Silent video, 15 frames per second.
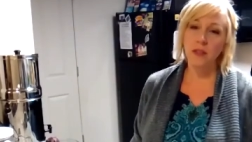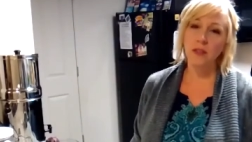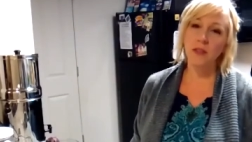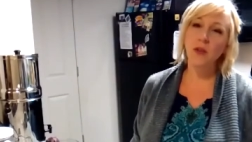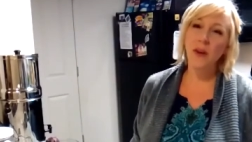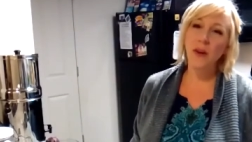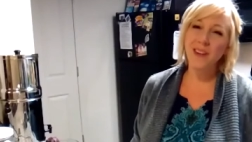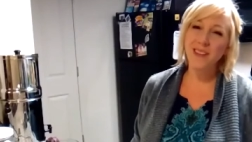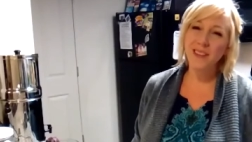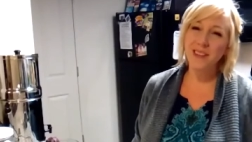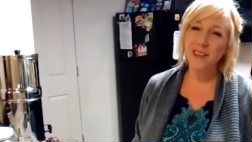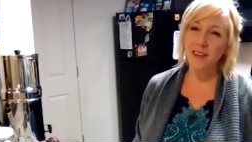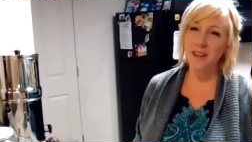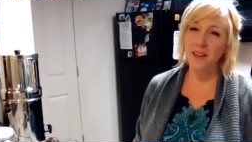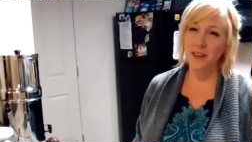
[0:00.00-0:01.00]
So I
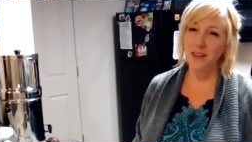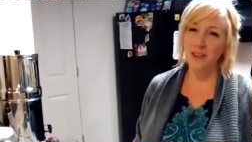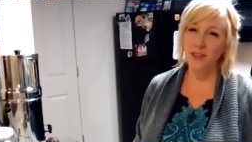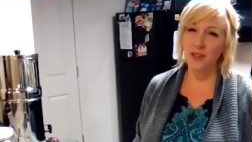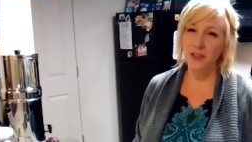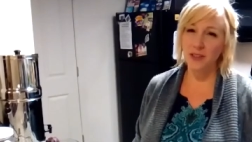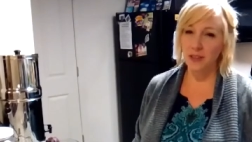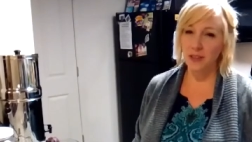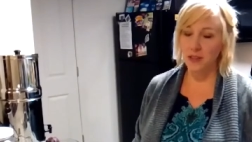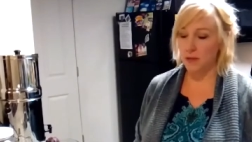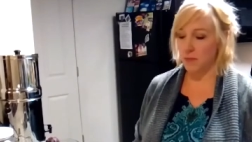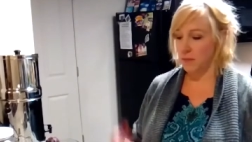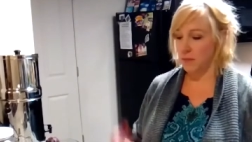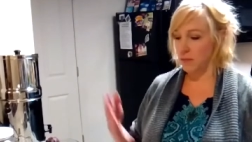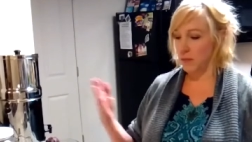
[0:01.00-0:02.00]
decided
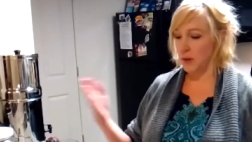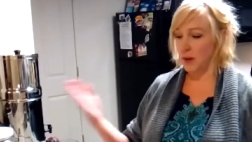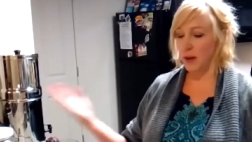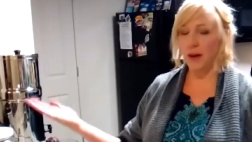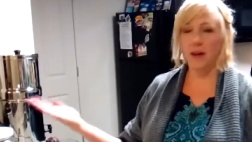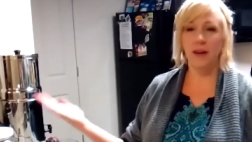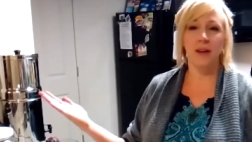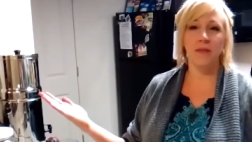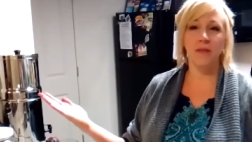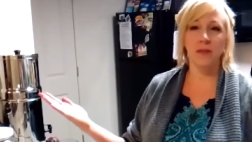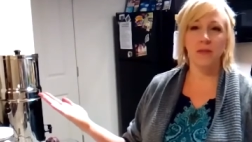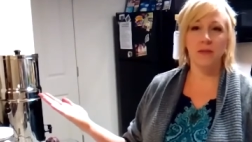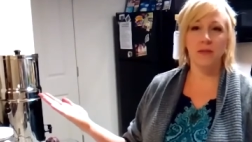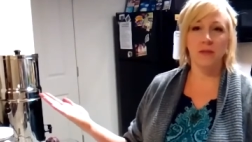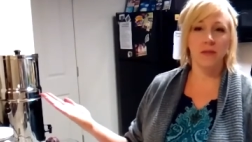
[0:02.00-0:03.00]
I haven't
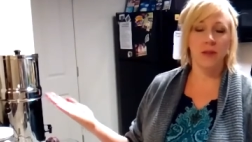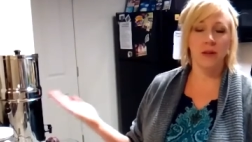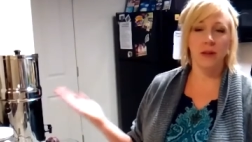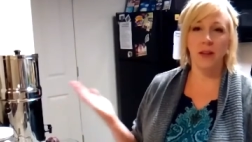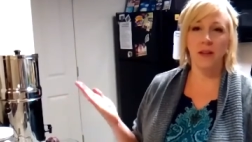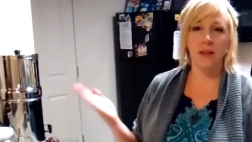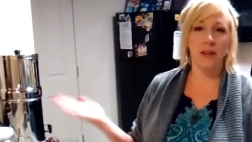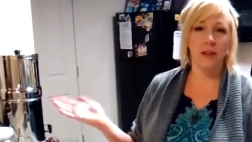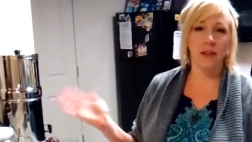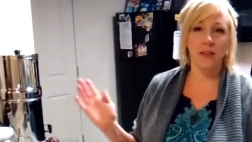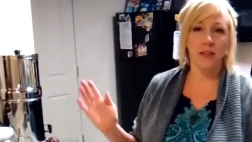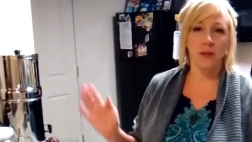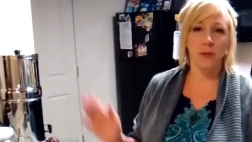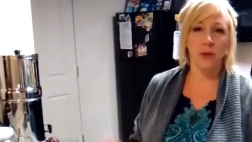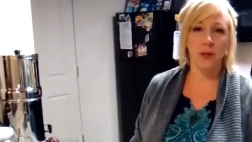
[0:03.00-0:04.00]
any
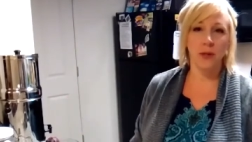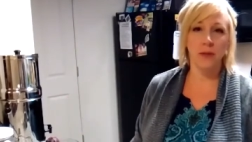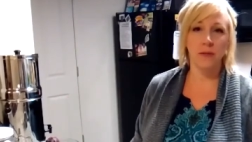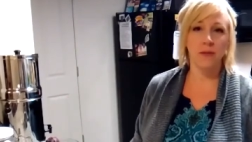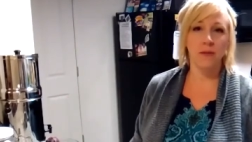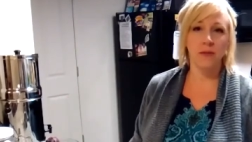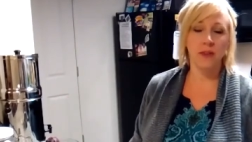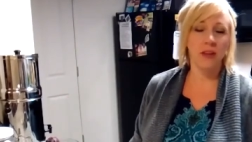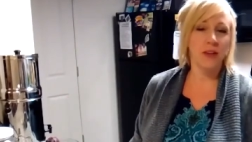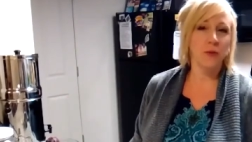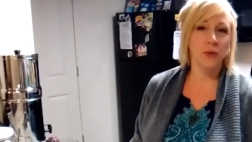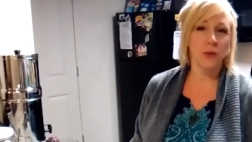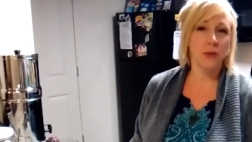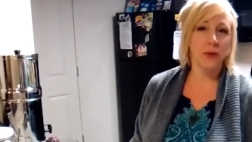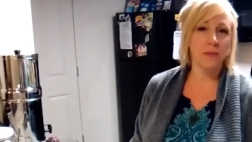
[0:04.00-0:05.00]
idea where they
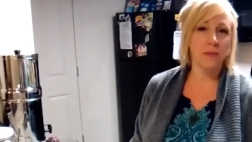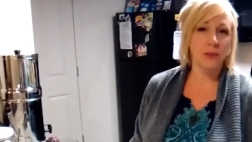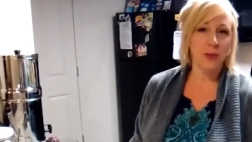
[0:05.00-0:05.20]
grew them.